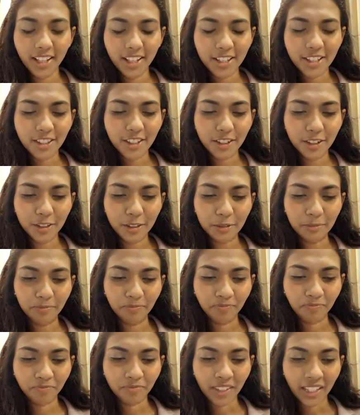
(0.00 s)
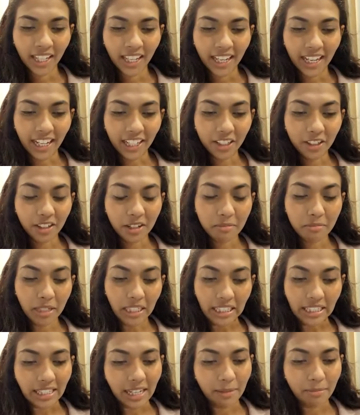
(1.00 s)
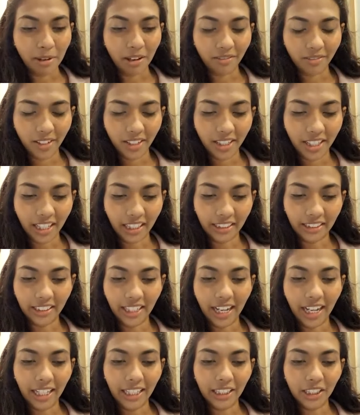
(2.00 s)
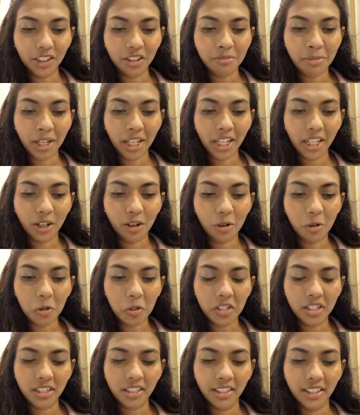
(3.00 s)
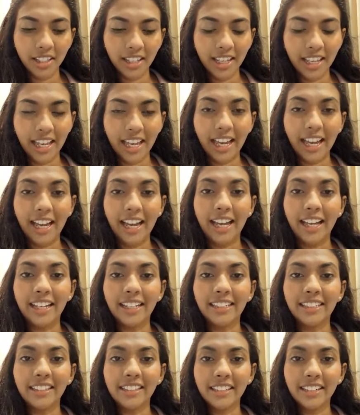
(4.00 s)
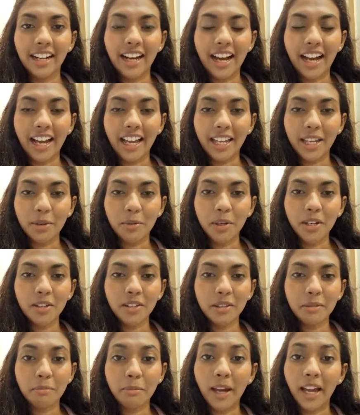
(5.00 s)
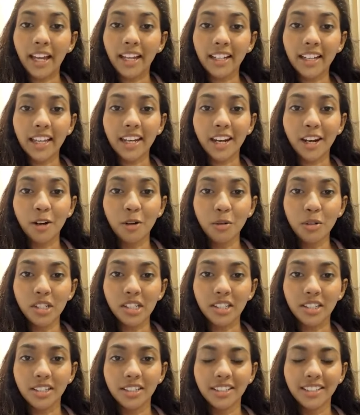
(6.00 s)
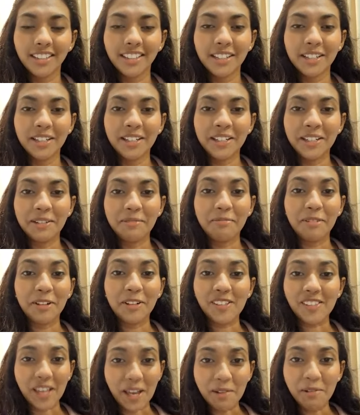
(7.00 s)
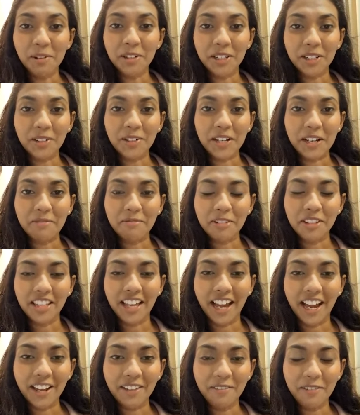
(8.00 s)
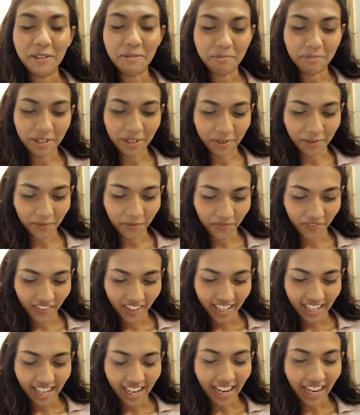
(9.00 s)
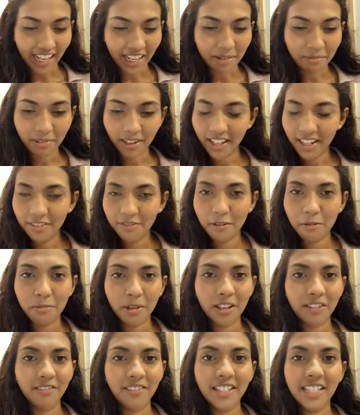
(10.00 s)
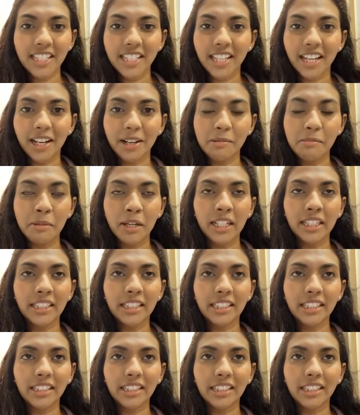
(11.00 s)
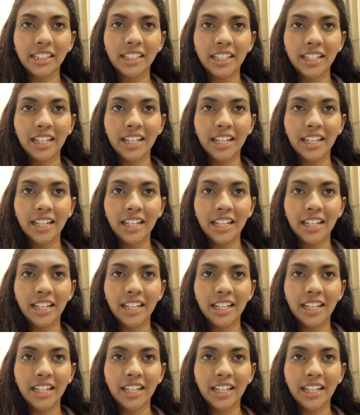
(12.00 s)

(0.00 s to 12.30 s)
So I took a big step after that. I took my gold and I went to the bank and I loaned it because I wanted to come to the IVP. I applied for my visa, but